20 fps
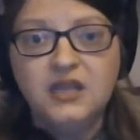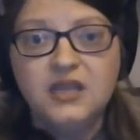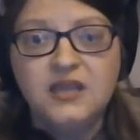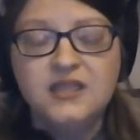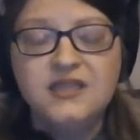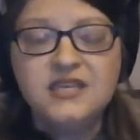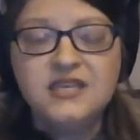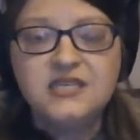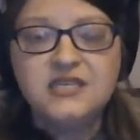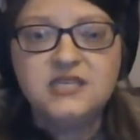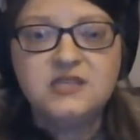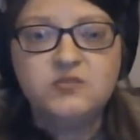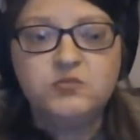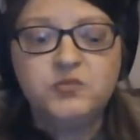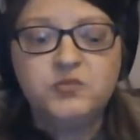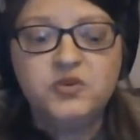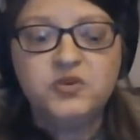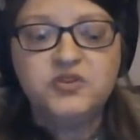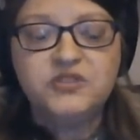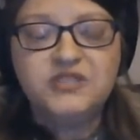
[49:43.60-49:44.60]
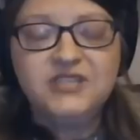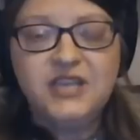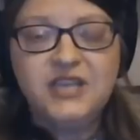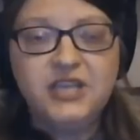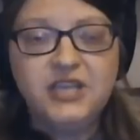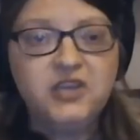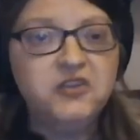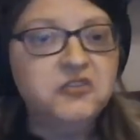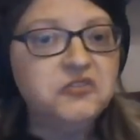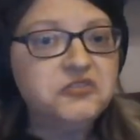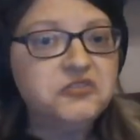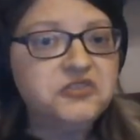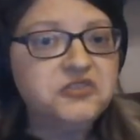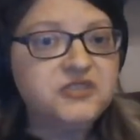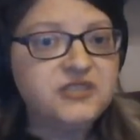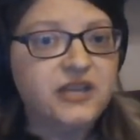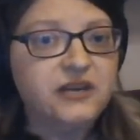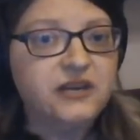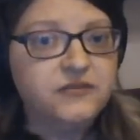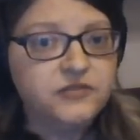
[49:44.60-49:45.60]
this particular
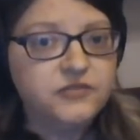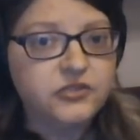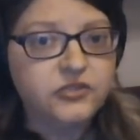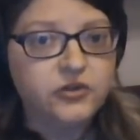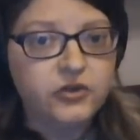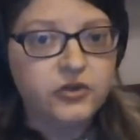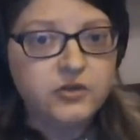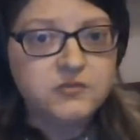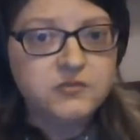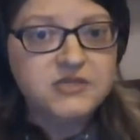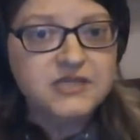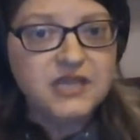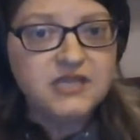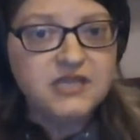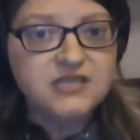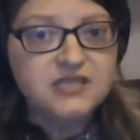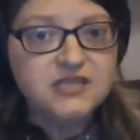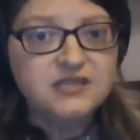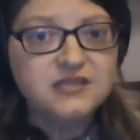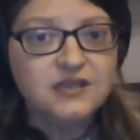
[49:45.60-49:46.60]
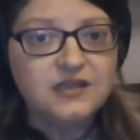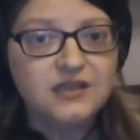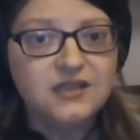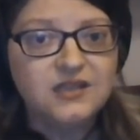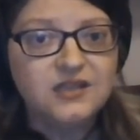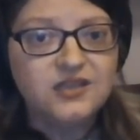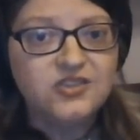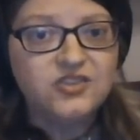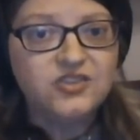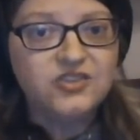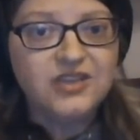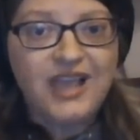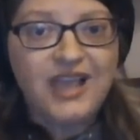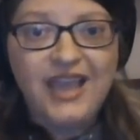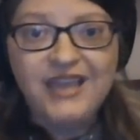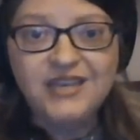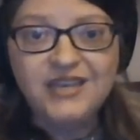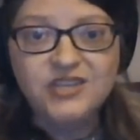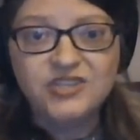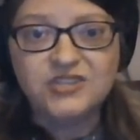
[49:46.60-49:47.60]
set of circumstances
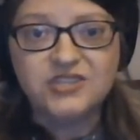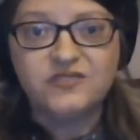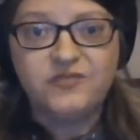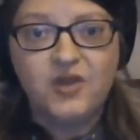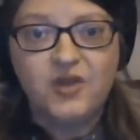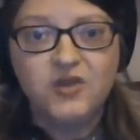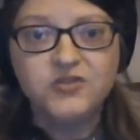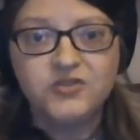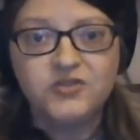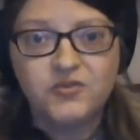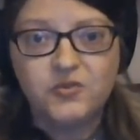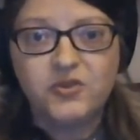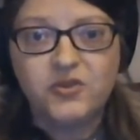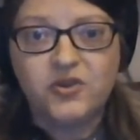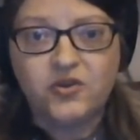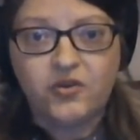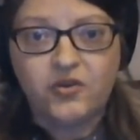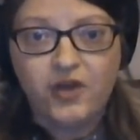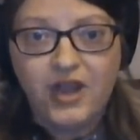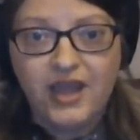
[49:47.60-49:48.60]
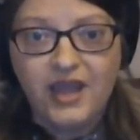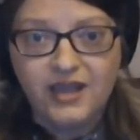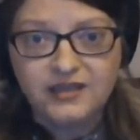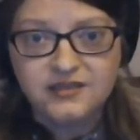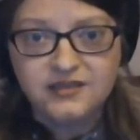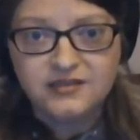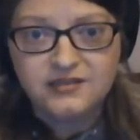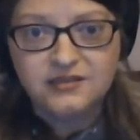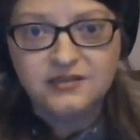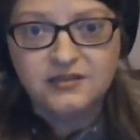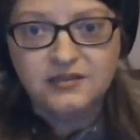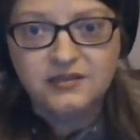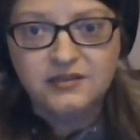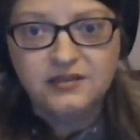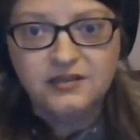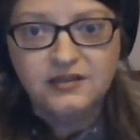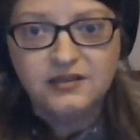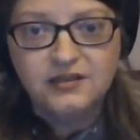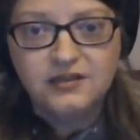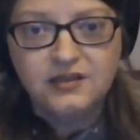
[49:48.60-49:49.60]
kind of just falls through the cracks.
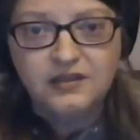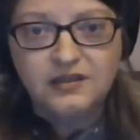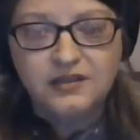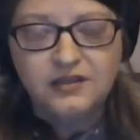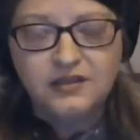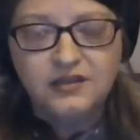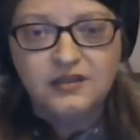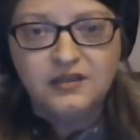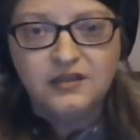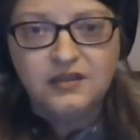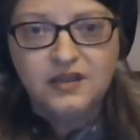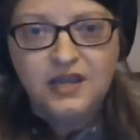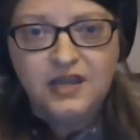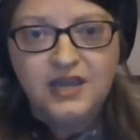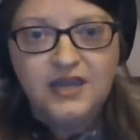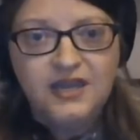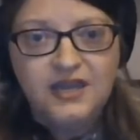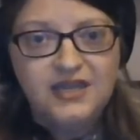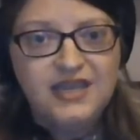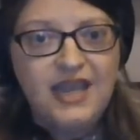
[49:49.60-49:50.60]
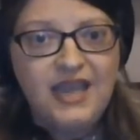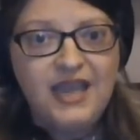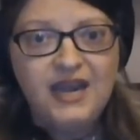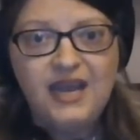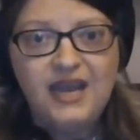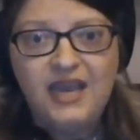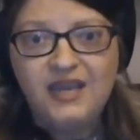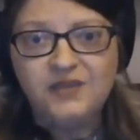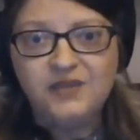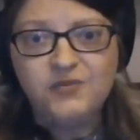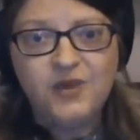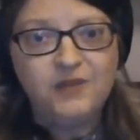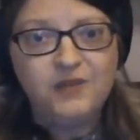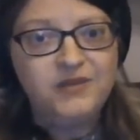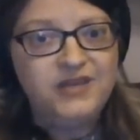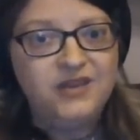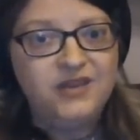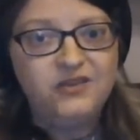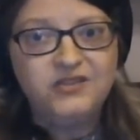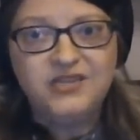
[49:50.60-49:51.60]
And again, I can probably
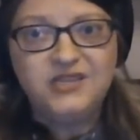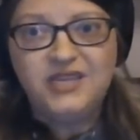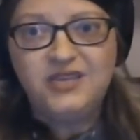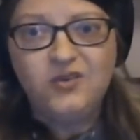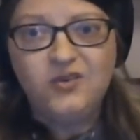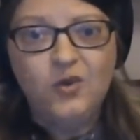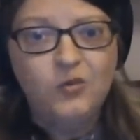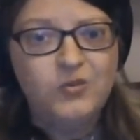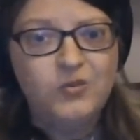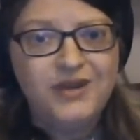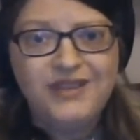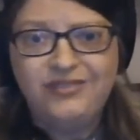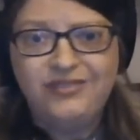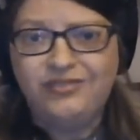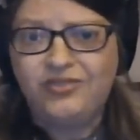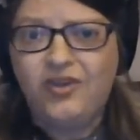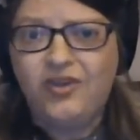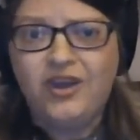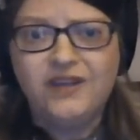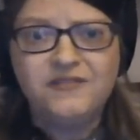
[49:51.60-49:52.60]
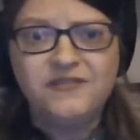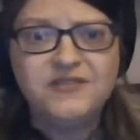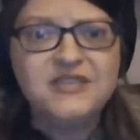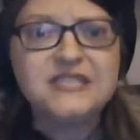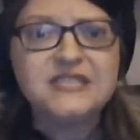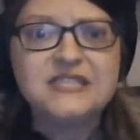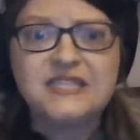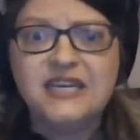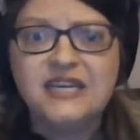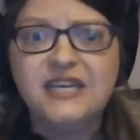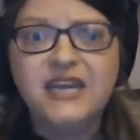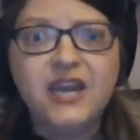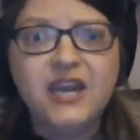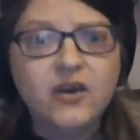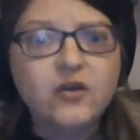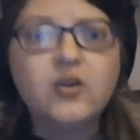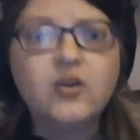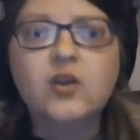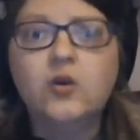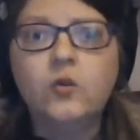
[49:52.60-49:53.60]
guarantee nobody thought of this
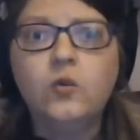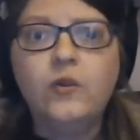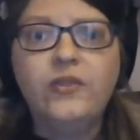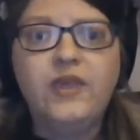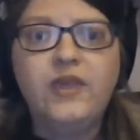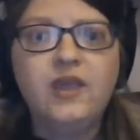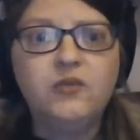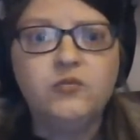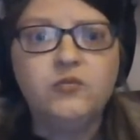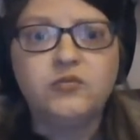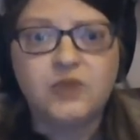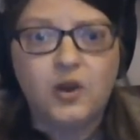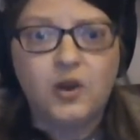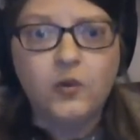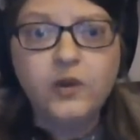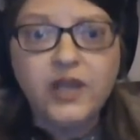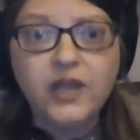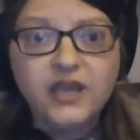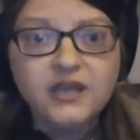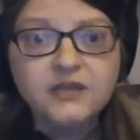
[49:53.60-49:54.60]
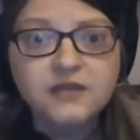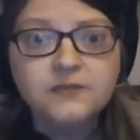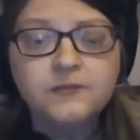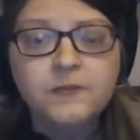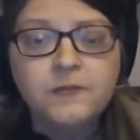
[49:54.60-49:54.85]
scenario when they wrote it.